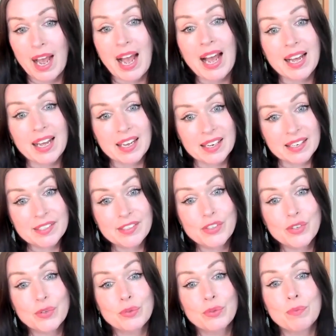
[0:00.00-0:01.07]
and
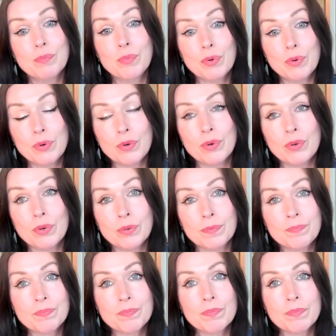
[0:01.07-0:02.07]
the more